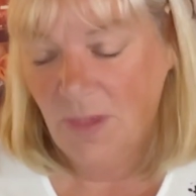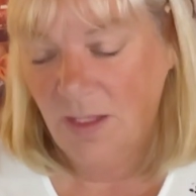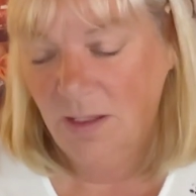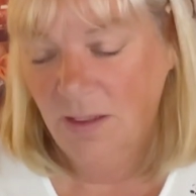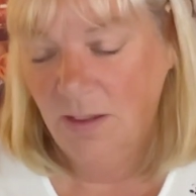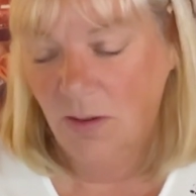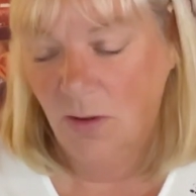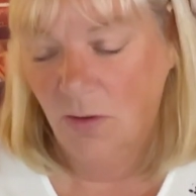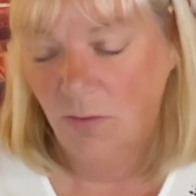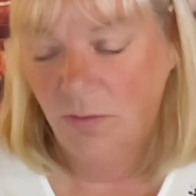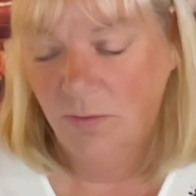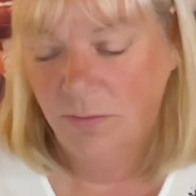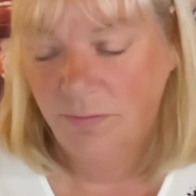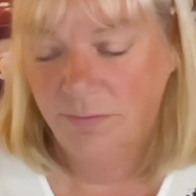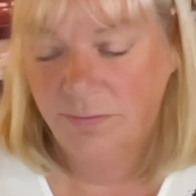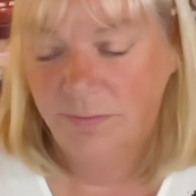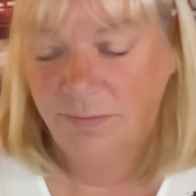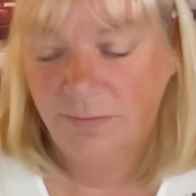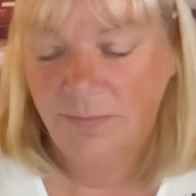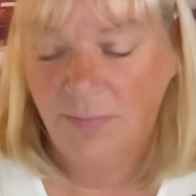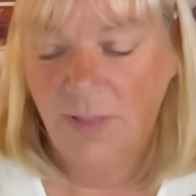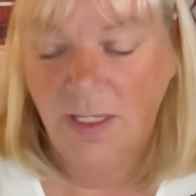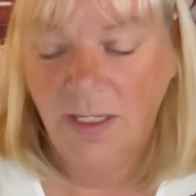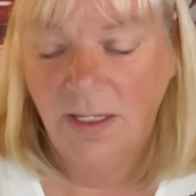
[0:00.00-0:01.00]
You know,
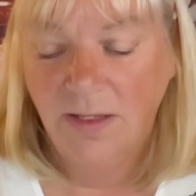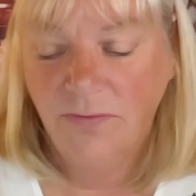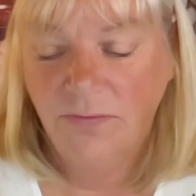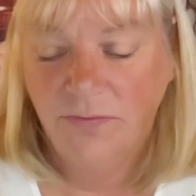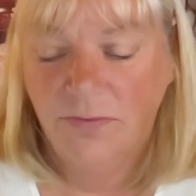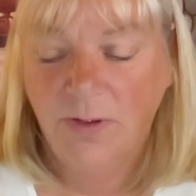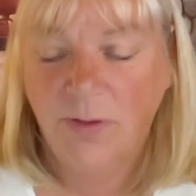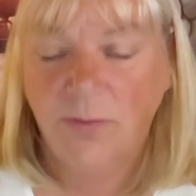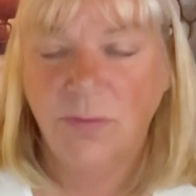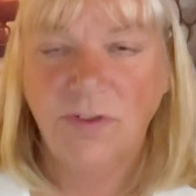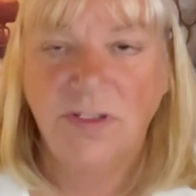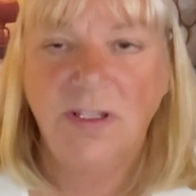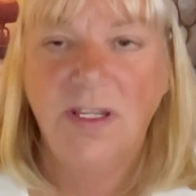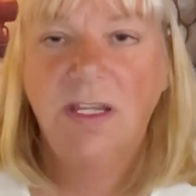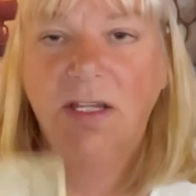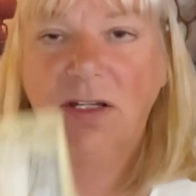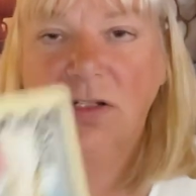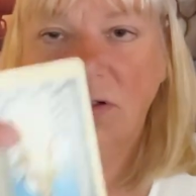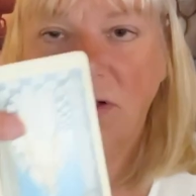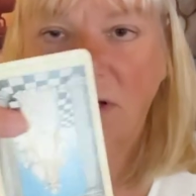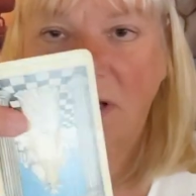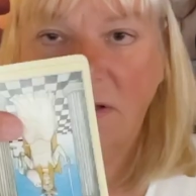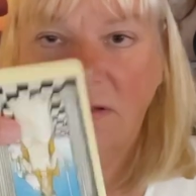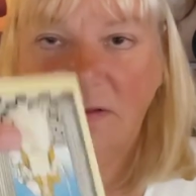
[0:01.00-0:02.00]
like if there was
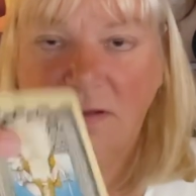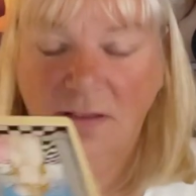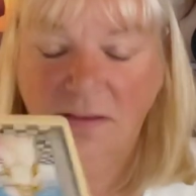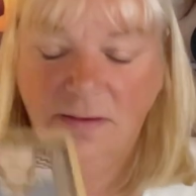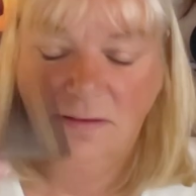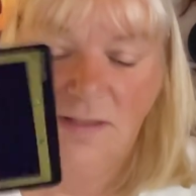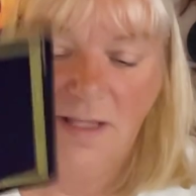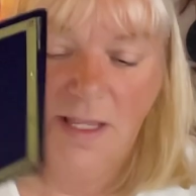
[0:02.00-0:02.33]
injustice,